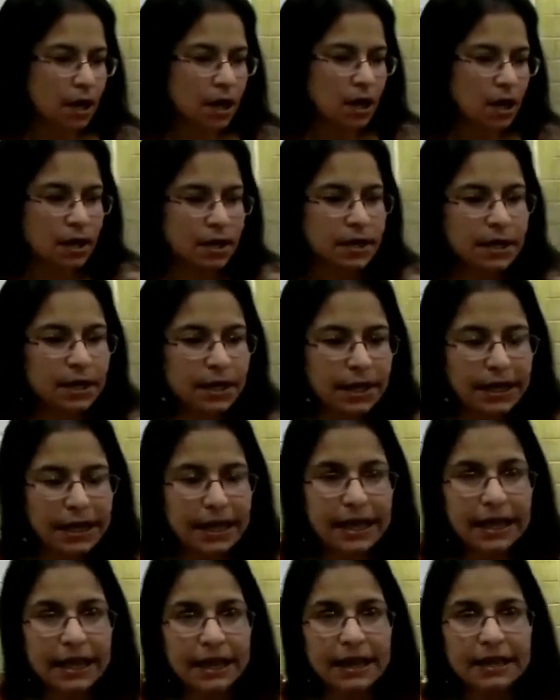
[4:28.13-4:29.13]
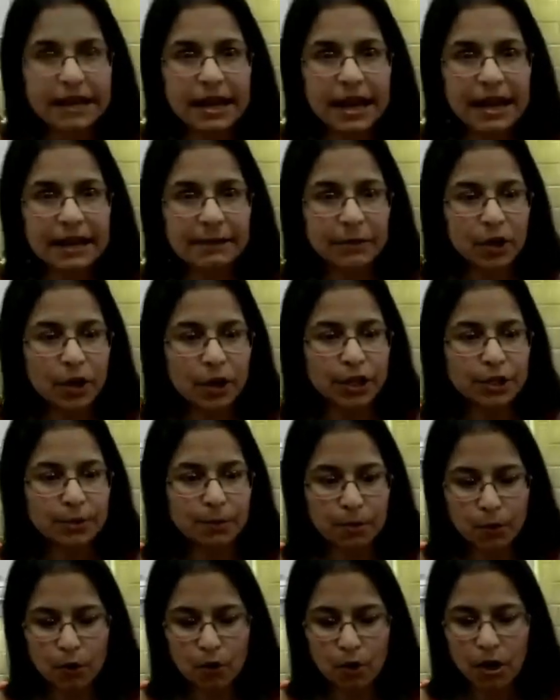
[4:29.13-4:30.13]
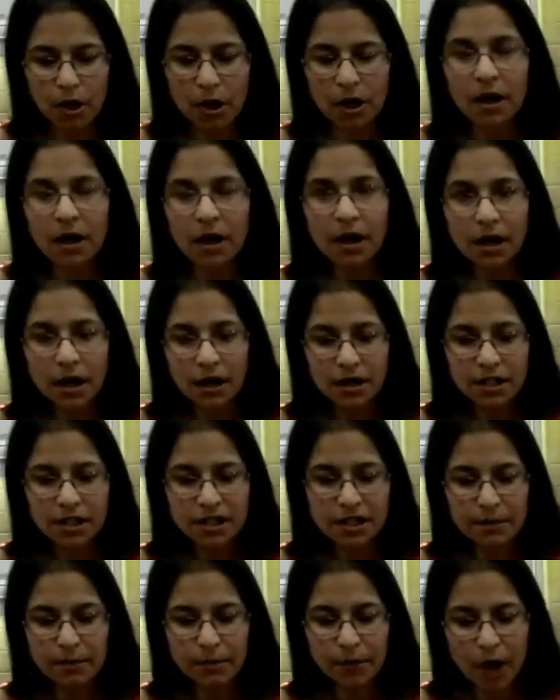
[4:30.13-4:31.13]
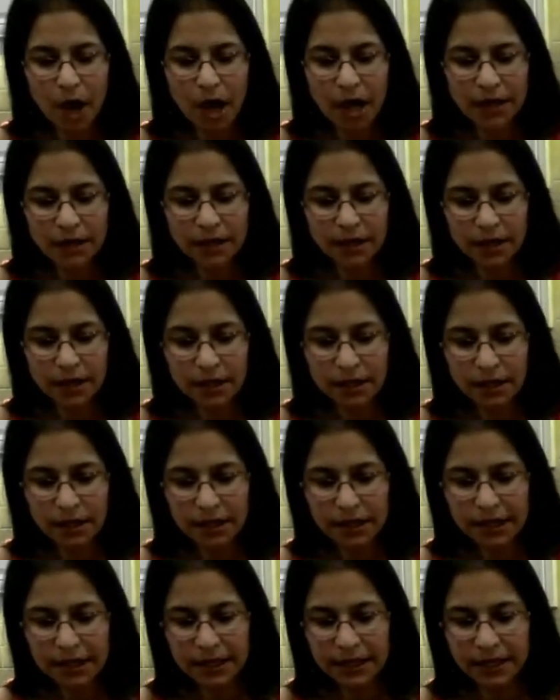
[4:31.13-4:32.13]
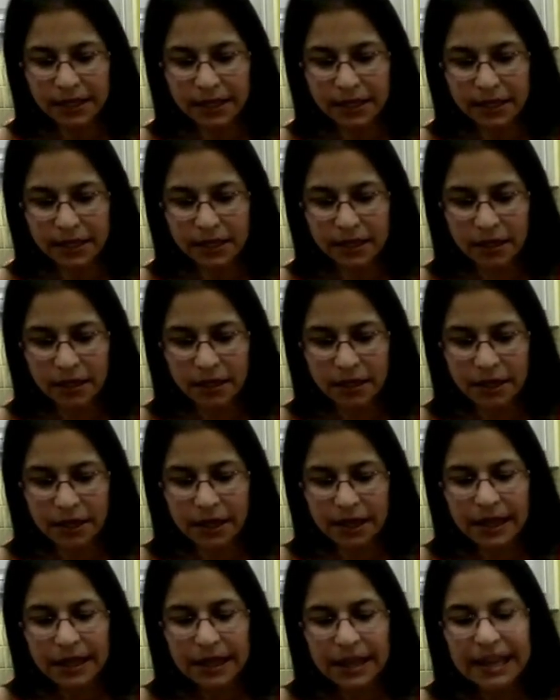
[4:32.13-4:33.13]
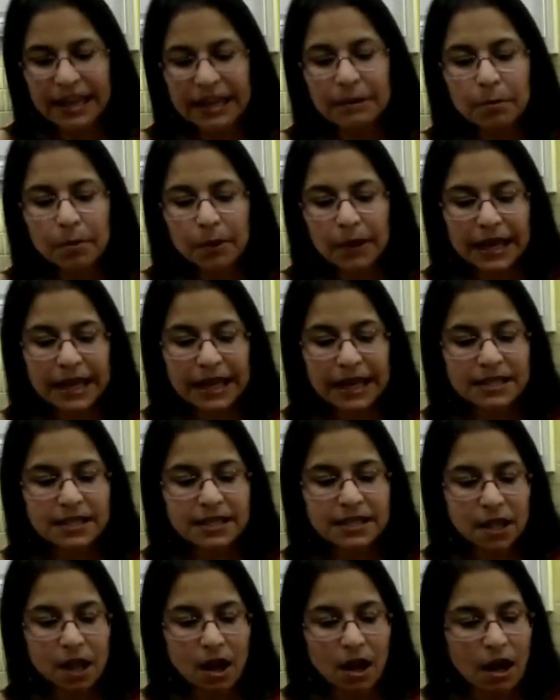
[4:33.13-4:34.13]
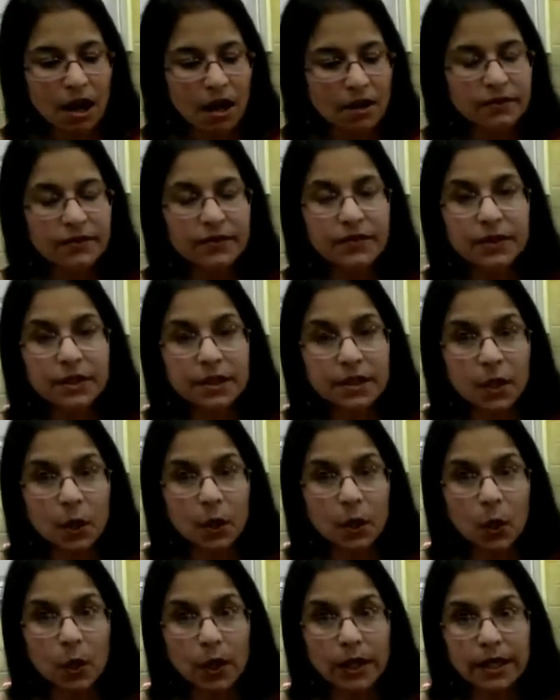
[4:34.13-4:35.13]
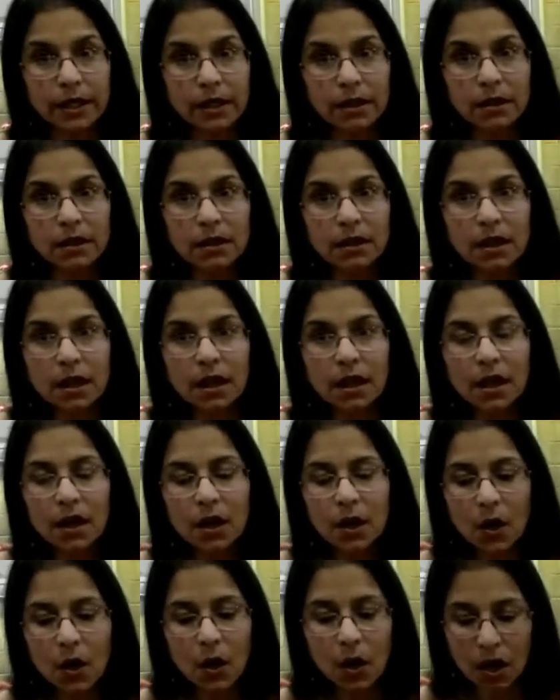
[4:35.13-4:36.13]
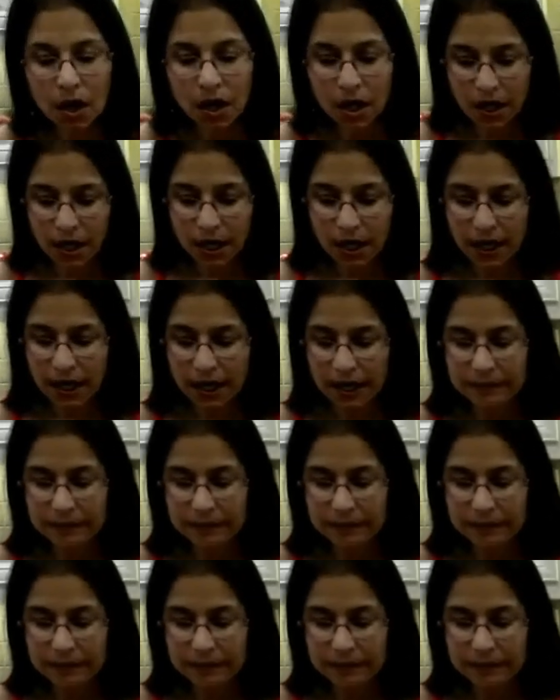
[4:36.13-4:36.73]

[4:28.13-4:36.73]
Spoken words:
on, and I'm going to pour some broth in here in place of oil or